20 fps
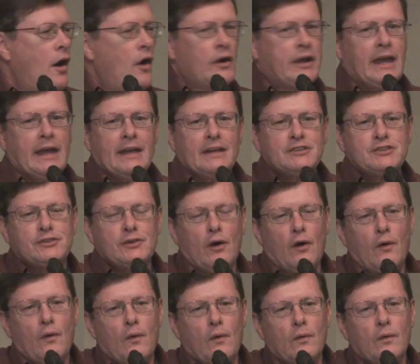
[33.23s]
Okay,
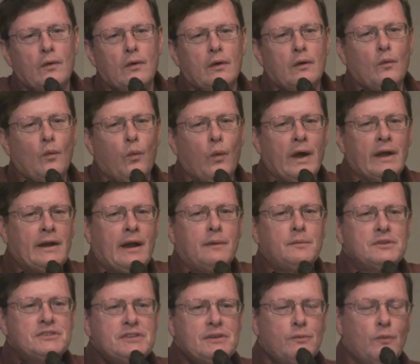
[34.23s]
so when I
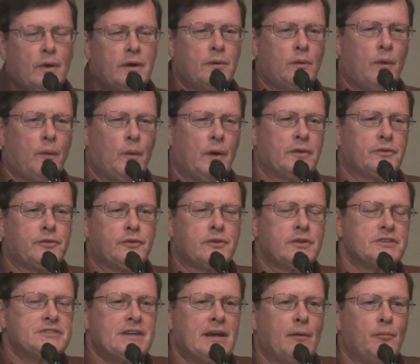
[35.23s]
was when I went through
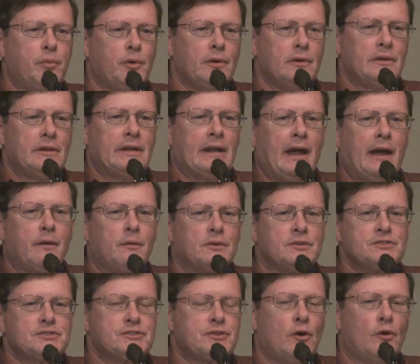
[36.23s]
the temple and I
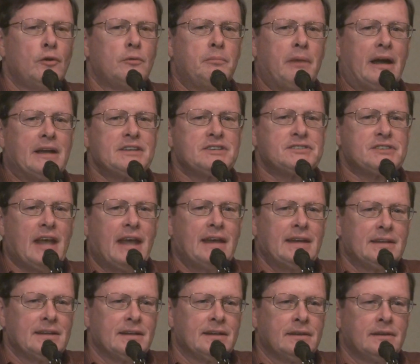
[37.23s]
was told by
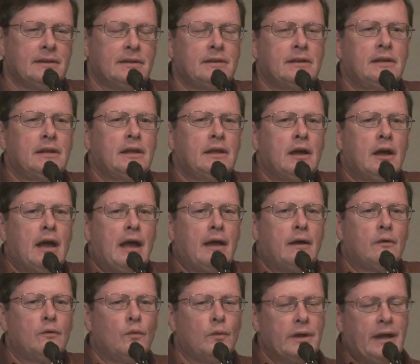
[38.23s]
Satan,
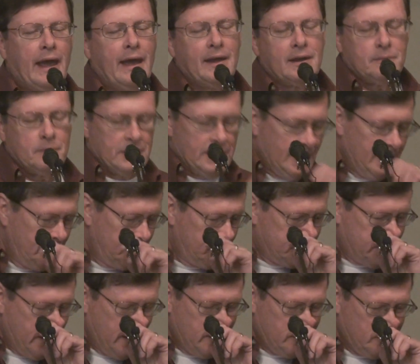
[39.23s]
when Adam and
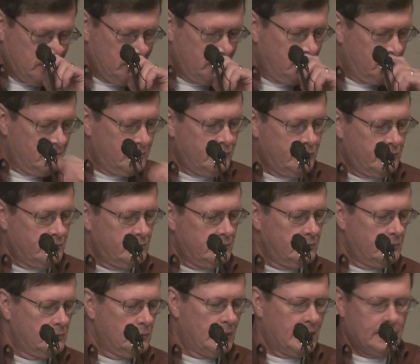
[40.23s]
Eve take the,
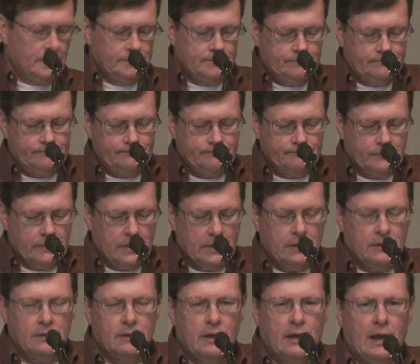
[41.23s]
well,
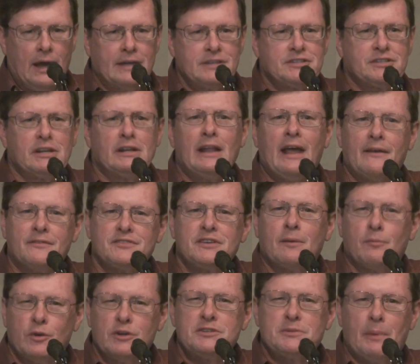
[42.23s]
I still have
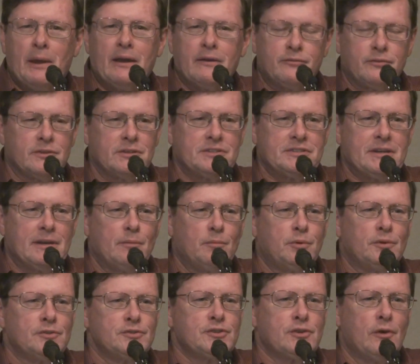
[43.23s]
some respect for the
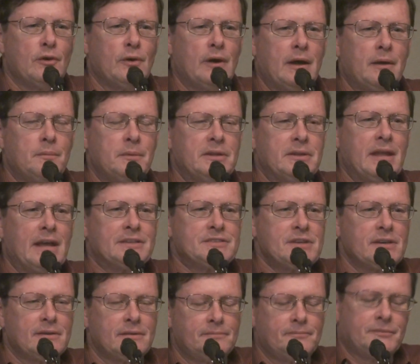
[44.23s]
temple, so I mean
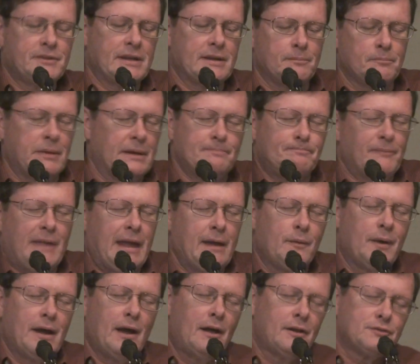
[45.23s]
that's a thing. But
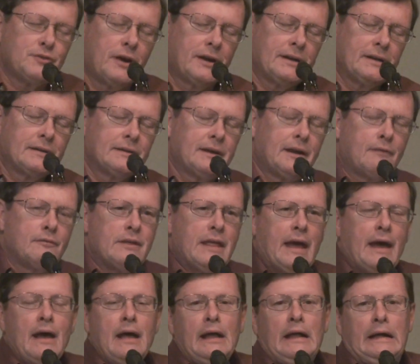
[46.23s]
anyway, I'll try to cover
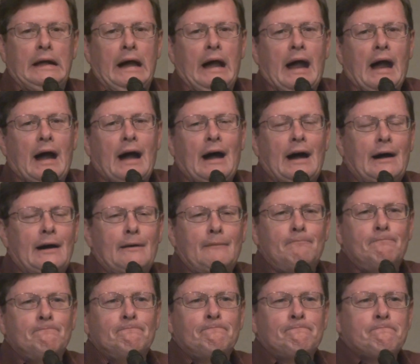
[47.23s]
that.
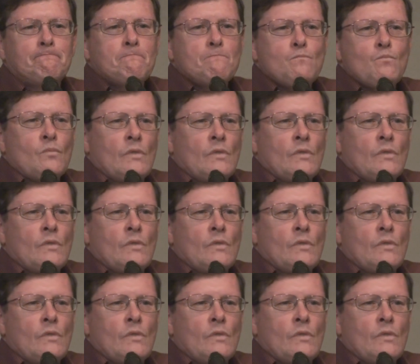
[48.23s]
Um,